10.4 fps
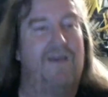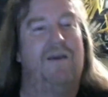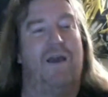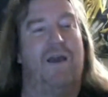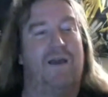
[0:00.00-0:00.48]

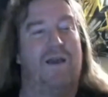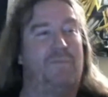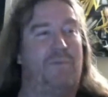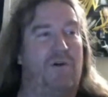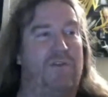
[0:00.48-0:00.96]
and the
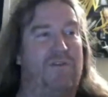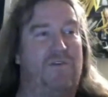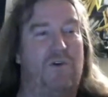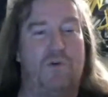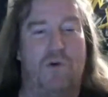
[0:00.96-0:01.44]
both of
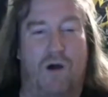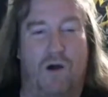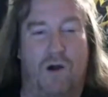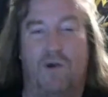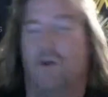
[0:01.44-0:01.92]
you
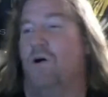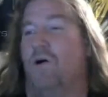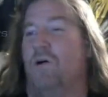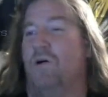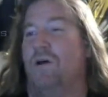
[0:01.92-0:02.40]
are
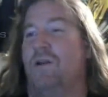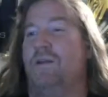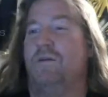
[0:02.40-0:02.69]
on